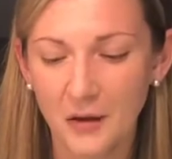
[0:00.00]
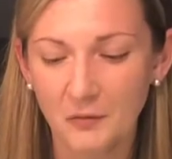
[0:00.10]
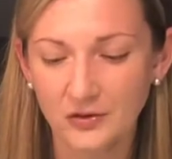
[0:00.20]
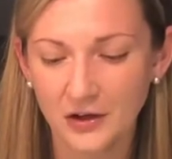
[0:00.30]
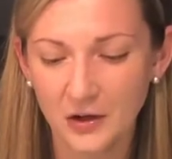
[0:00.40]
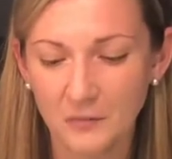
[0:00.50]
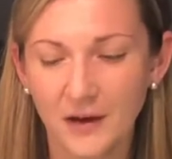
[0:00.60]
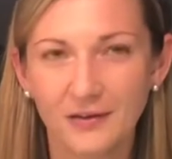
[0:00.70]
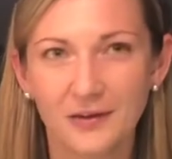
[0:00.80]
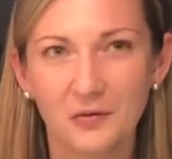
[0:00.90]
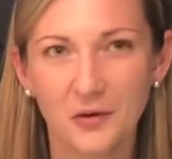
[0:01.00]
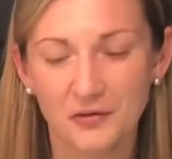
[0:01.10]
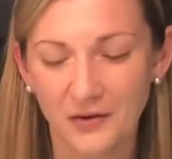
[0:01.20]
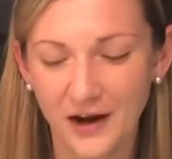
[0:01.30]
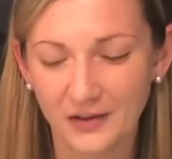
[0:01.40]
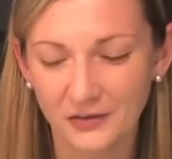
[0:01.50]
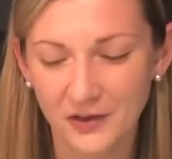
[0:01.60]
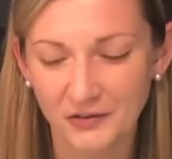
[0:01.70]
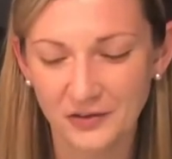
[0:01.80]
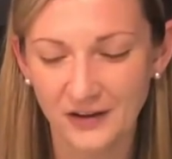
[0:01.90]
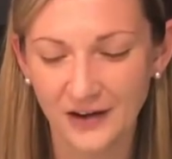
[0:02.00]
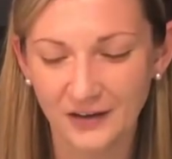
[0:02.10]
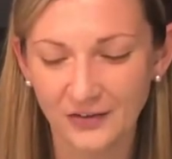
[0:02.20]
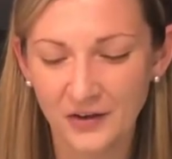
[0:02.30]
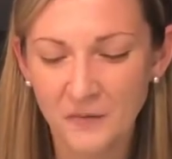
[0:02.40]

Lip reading: which I know makes it one of Ryan's favorite things.